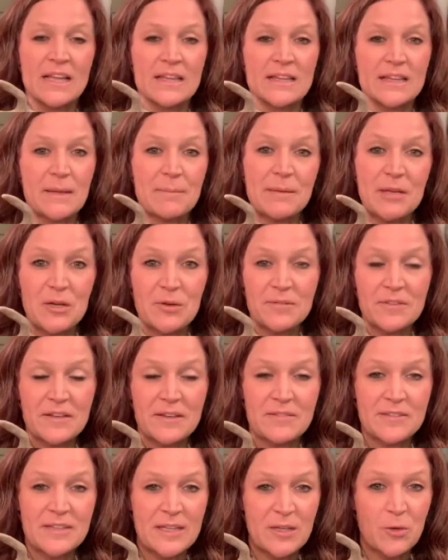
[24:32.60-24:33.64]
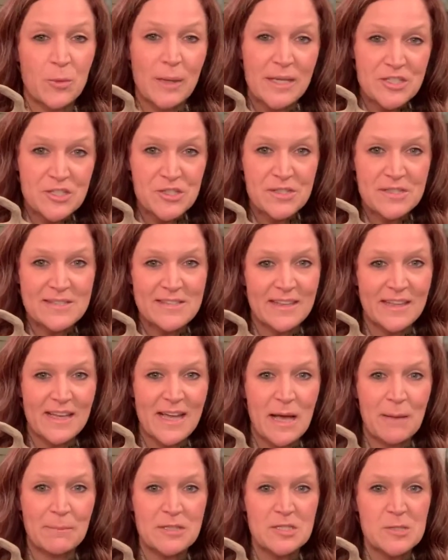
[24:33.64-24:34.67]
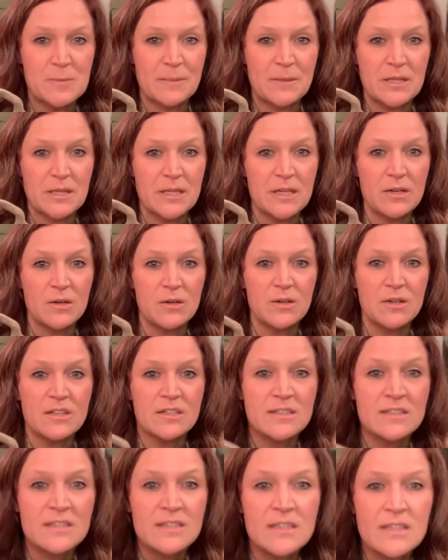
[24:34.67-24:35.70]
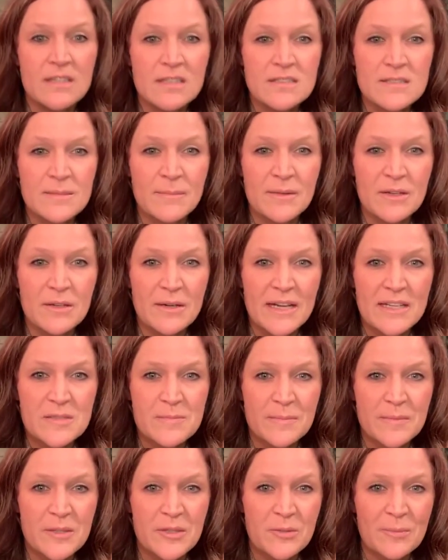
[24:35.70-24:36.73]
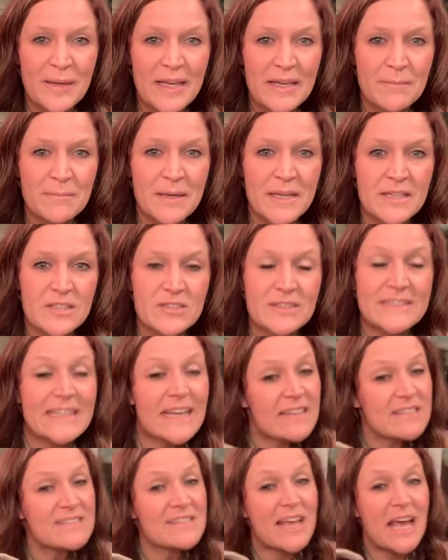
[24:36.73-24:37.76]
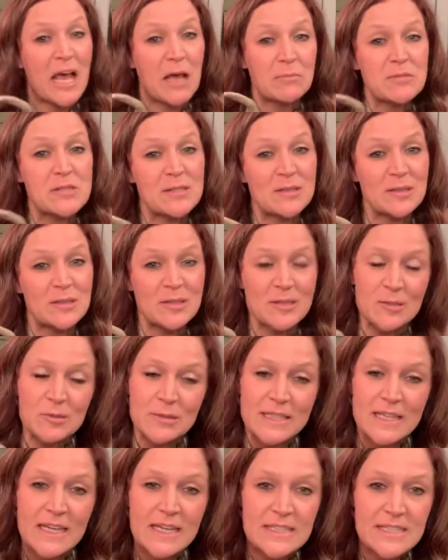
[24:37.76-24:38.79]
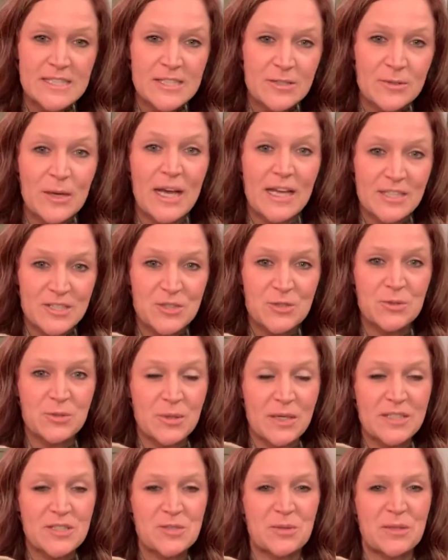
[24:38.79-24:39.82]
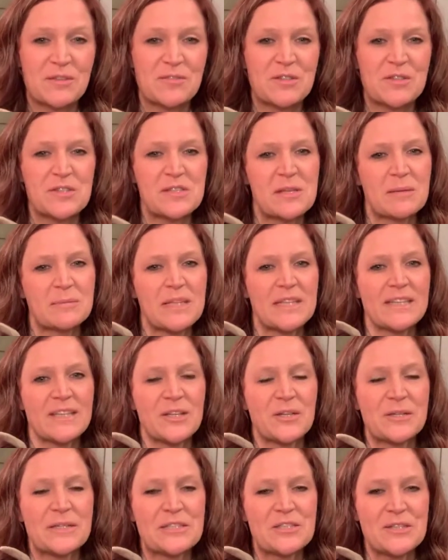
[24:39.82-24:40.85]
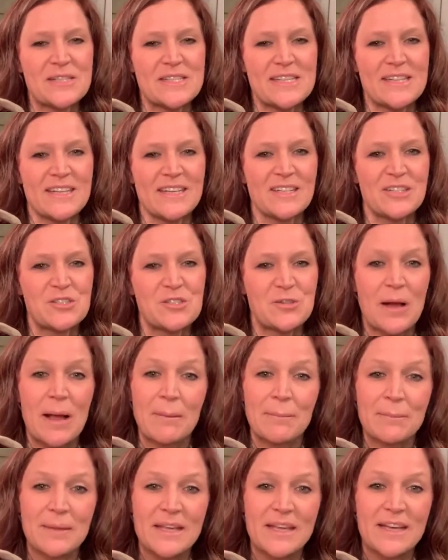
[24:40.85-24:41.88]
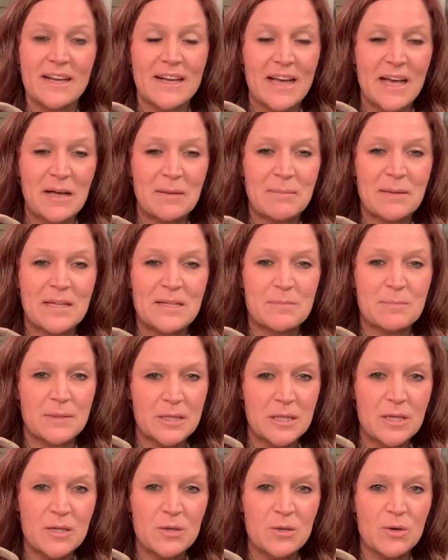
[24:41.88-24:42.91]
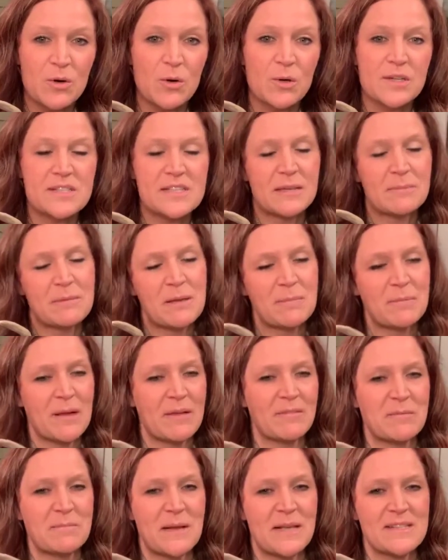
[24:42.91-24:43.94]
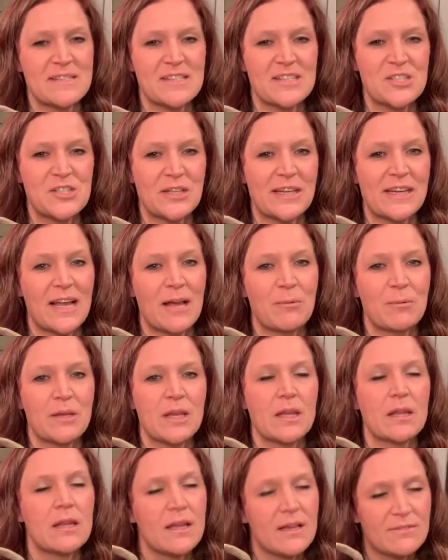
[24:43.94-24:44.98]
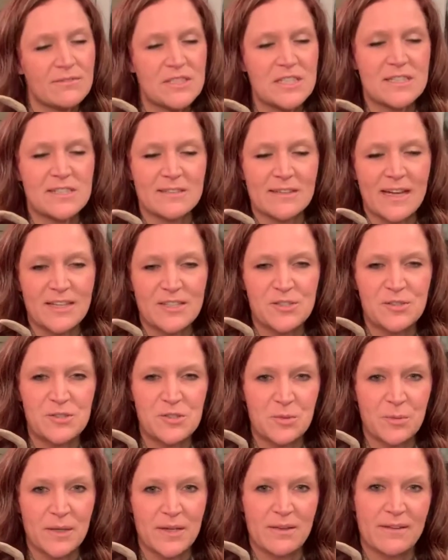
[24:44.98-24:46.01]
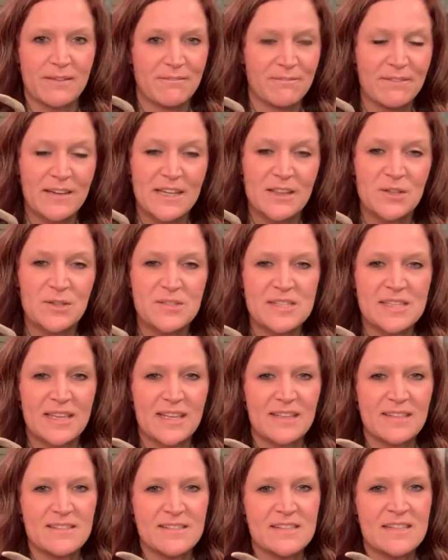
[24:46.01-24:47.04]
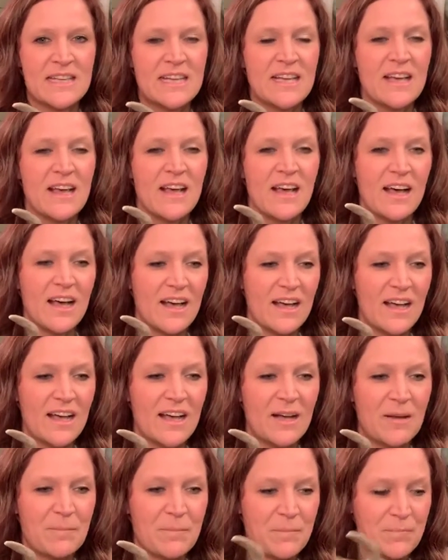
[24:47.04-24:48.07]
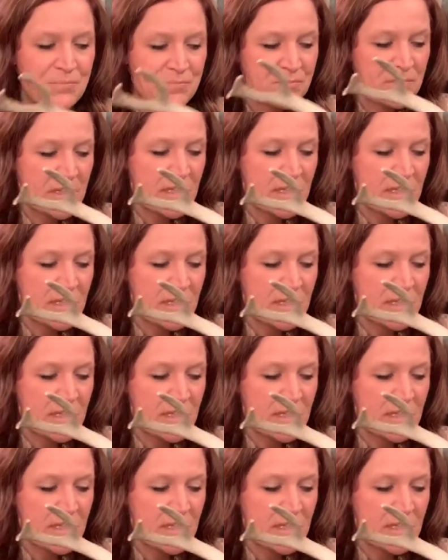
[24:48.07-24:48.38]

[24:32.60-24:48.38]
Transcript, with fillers: Let me know if you have any questions in the comments below. Some of the crafts you make, Michael. Yes, absolutely, I do. I do. I do. If there's something that you're interested in, drop me a comment below or send me a private message, and I would love to direct you to where you can find those things. Um,